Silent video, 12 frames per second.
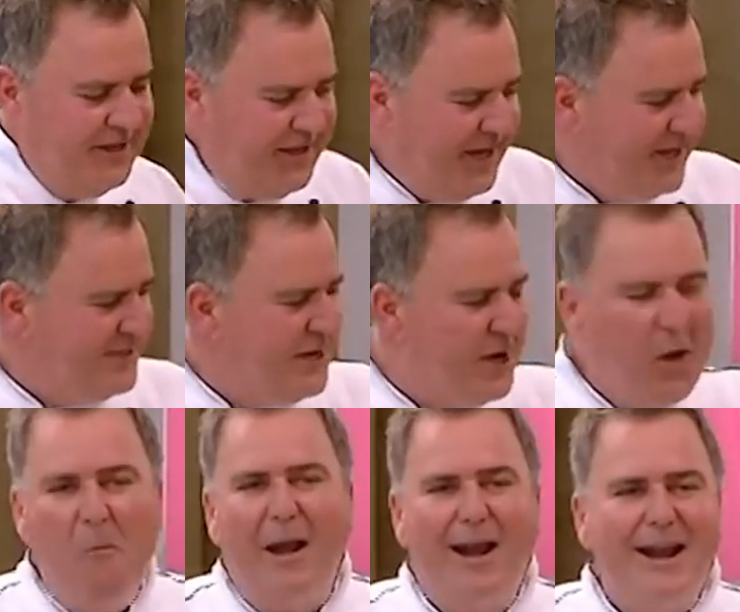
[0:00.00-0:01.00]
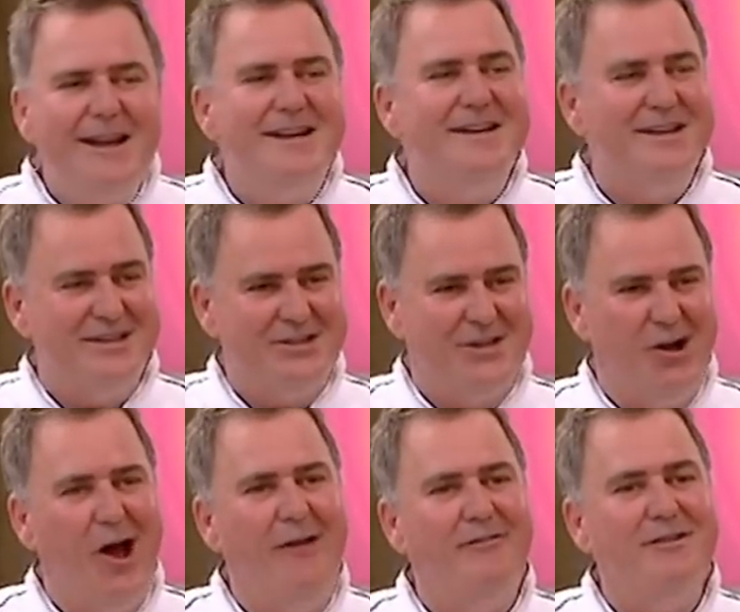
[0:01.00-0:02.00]
It hasn't completed its
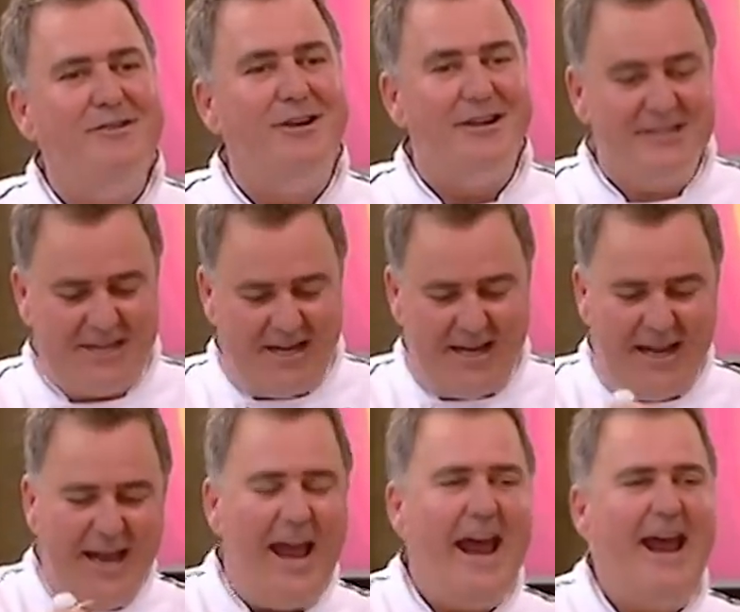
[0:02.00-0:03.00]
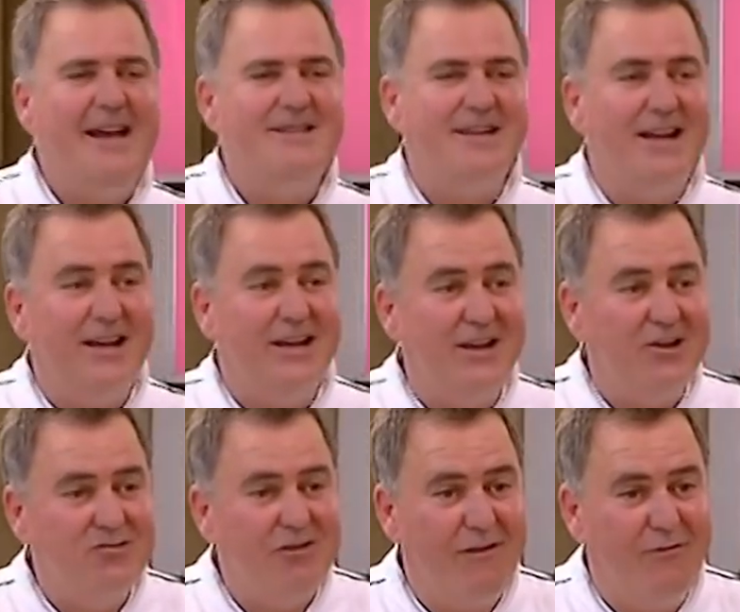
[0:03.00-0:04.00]
life until it has a little
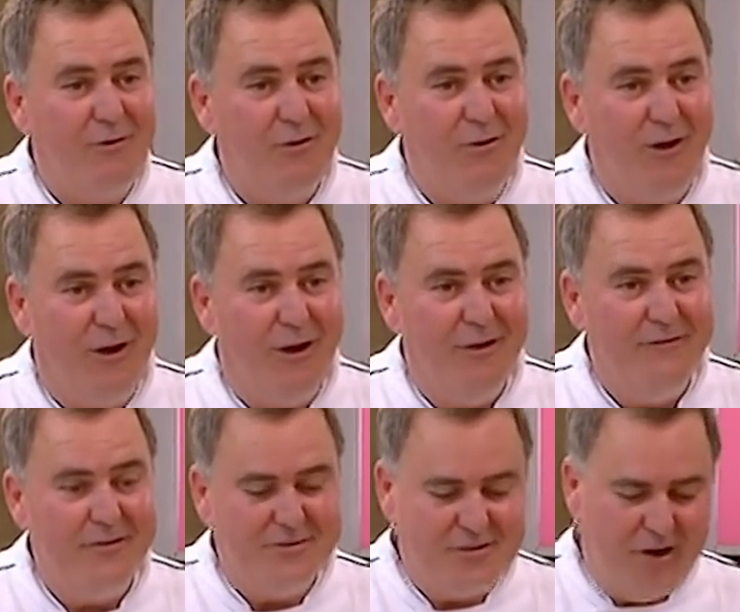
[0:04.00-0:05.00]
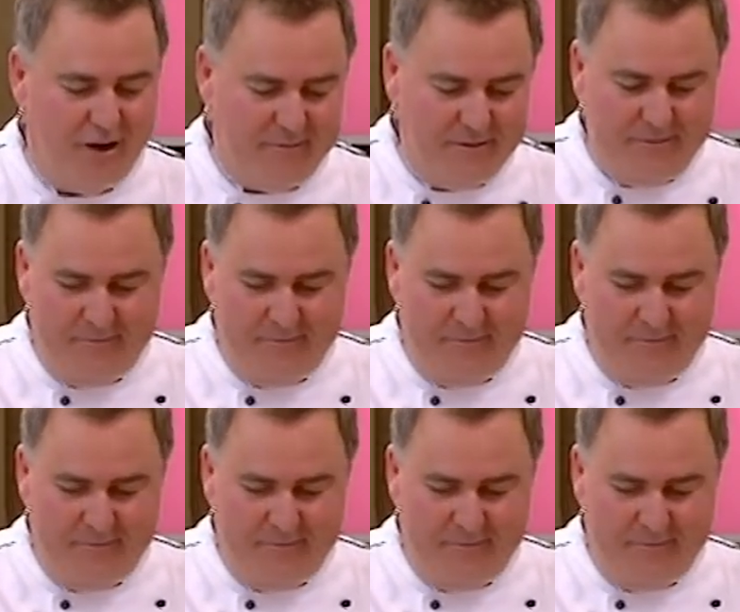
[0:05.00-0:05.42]
truffle oil over the top.